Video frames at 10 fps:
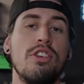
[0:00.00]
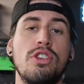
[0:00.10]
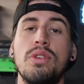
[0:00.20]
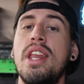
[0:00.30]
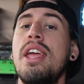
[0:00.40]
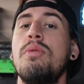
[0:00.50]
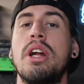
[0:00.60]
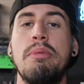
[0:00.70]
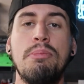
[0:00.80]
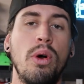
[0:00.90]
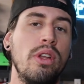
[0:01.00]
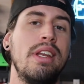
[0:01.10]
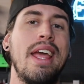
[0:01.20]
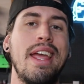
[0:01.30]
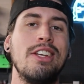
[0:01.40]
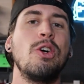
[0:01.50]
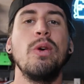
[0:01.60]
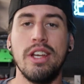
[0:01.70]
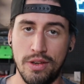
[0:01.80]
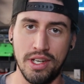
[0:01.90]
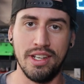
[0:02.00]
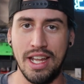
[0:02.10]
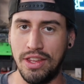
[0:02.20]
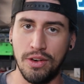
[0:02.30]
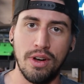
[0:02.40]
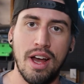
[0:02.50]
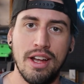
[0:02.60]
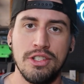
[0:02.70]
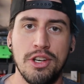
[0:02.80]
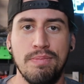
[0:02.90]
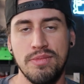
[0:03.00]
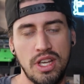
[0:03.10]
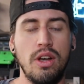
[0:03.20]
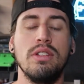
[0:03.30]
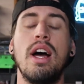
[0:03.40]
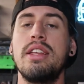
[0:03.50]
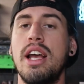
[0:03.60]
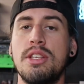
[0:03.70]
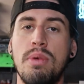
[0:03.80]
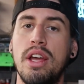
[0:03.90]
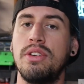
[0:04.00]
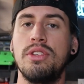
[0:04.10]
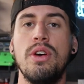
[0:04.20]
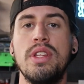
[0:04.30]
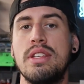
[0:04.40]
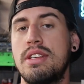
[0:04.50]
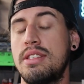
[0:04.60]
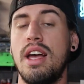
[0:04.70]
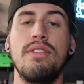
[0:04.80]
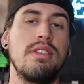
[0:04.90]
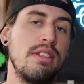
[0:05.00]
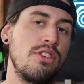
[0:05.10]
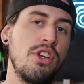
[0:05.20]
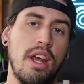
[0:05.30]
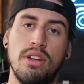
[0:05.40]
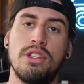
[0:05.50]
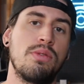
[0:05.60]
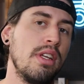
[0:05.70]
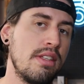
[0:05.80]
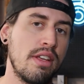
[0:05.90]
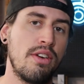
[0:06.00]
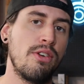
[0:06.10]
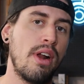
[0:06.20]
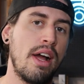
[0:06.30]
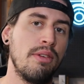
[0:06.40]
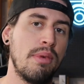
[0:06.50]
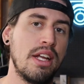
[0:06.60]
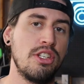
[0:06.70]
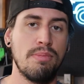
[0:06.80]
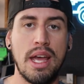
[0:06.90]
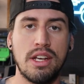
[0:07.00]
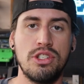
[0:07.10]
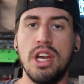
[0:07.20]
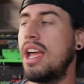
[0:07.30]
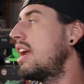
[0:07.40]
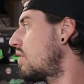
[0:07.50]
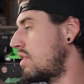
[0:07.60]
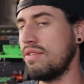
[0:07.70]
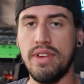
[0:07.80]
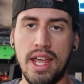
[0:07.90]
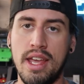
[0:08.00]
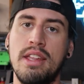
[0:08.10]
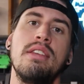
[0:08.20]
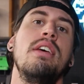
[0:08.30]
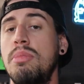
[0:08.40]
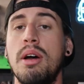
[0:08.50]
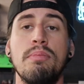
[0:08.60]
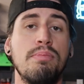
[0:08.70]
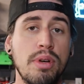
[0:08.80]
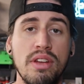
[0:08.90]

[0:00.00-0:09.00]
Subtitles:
So today we're going to be pulling a Toyota in the garage. So a lot of you guys probably don't know this because obviously this channel is really centered around my Jeep XJ or the van. But